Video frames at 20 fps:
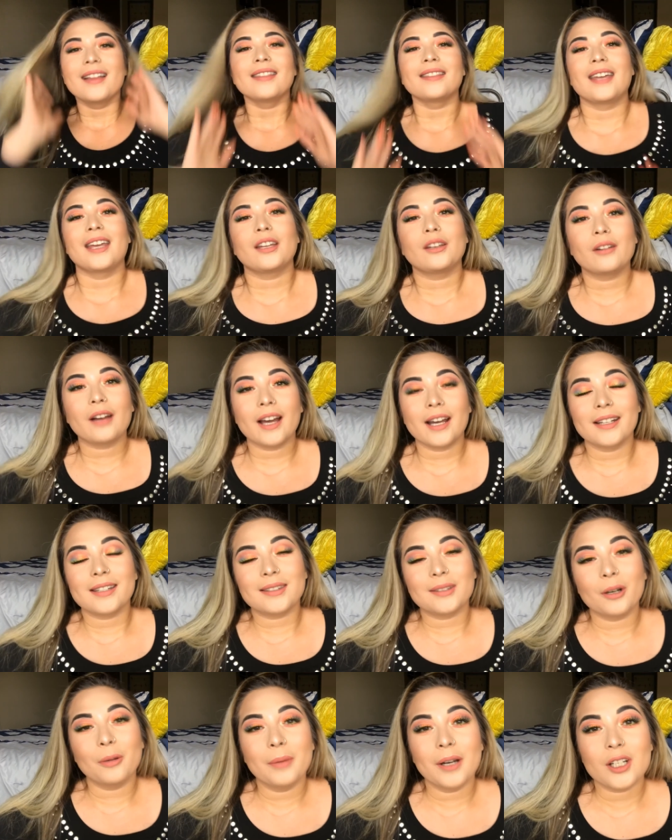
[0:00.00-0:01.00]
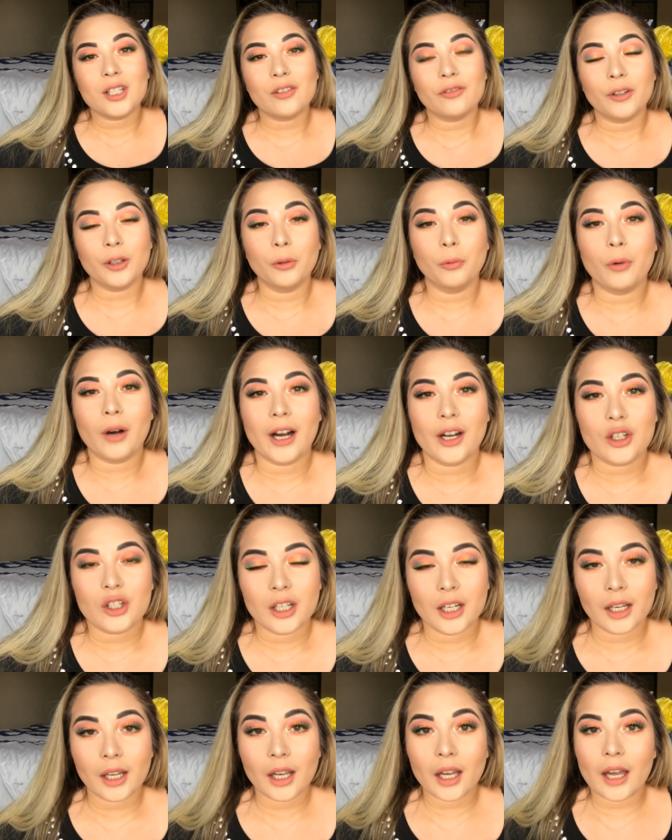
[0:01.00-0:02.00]
thank you guys so much for
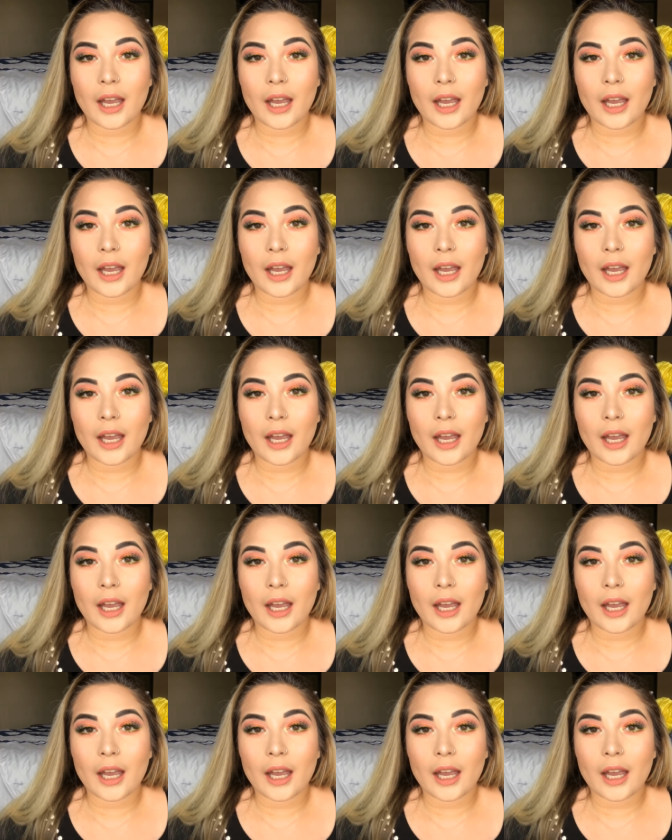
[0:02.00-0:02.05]
watching,